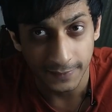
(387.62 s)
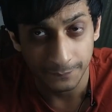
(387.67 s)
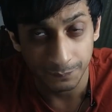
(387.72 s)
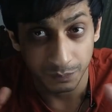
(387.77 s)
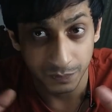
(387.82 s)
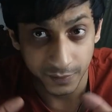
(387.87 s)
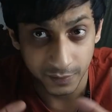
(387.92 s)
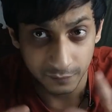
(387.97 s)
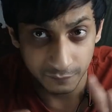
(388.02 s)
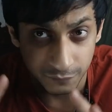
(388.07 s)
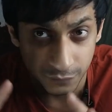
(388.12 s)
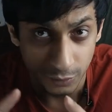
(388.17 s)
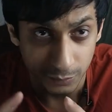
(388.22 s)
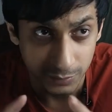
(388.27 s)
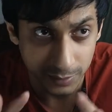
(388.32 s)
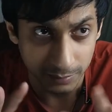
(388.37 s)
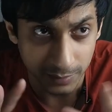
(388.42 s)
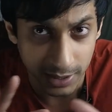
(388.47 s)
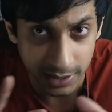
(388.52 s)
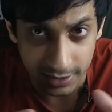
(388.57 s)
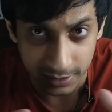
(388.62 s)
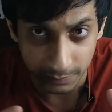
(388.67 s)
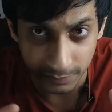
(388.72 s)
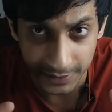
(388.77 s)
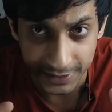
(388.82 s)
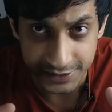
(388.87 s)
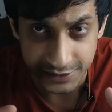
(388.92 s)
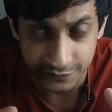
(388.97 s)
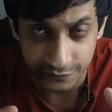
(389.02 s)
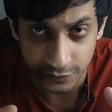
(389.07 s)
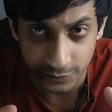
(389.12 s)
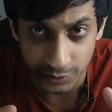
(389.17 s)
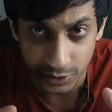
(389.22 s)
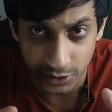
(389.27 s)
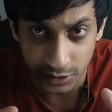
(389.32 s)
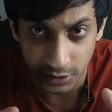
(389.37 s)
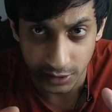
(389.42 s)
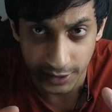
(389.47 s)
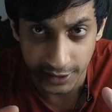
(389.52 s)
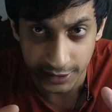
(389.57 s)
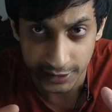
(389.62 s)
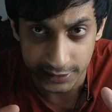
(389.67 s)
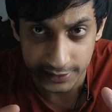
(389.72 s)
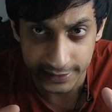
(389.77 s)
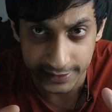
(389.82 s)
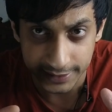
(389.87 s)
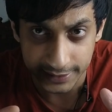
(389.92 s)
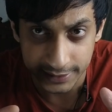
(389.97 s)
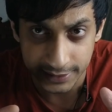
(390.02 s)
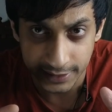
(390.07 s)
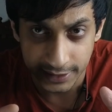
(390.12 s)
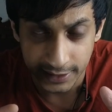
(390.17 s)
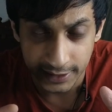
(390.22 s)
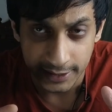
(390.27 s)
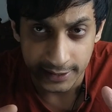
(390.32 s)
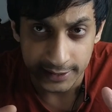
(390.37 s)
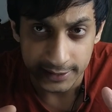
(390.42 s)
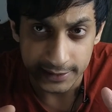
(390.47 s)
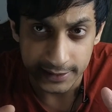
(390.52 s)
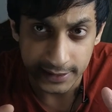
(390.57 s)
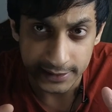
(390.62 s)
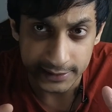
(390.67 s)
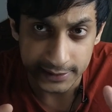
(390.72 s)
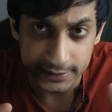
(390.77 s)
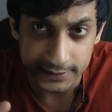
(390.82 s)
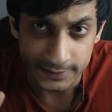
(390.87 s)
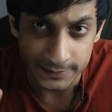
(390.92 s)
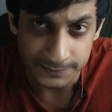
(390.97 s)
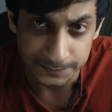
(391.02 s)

from the marketplace, from the internet, that